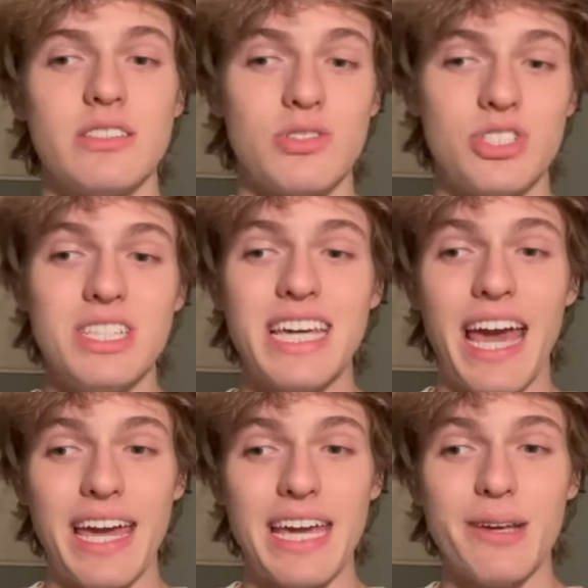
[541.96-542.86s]
So she
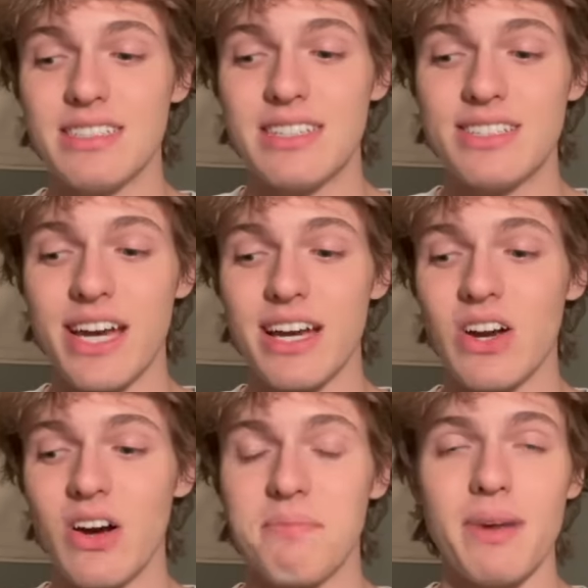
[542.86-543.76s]
came to
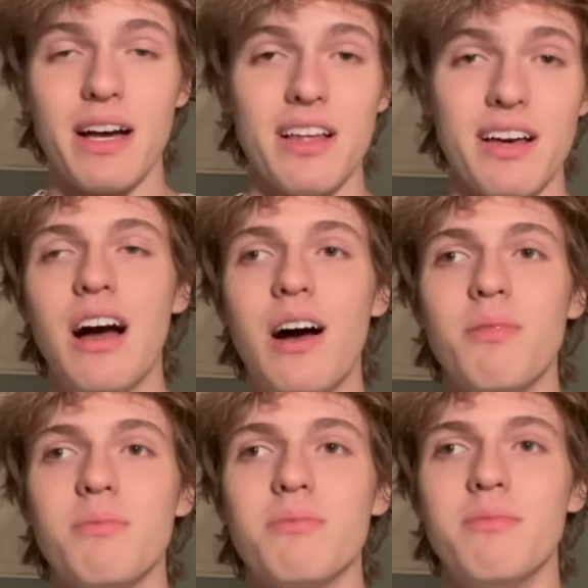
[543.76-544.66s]
check on Bella.
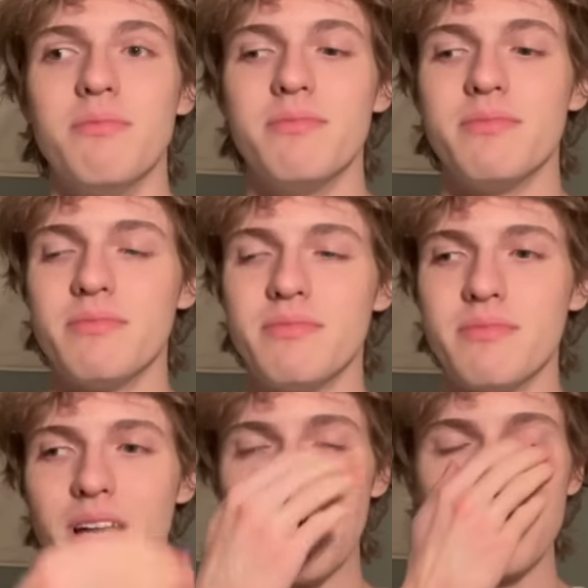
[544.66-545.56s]

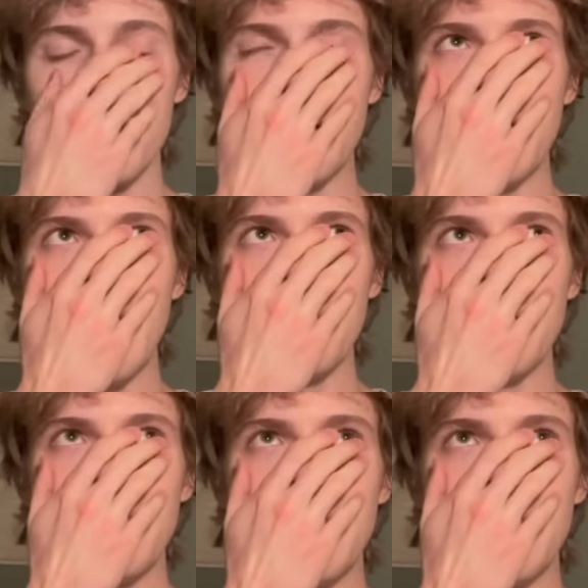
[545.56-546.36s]
I'm sorry, I'm like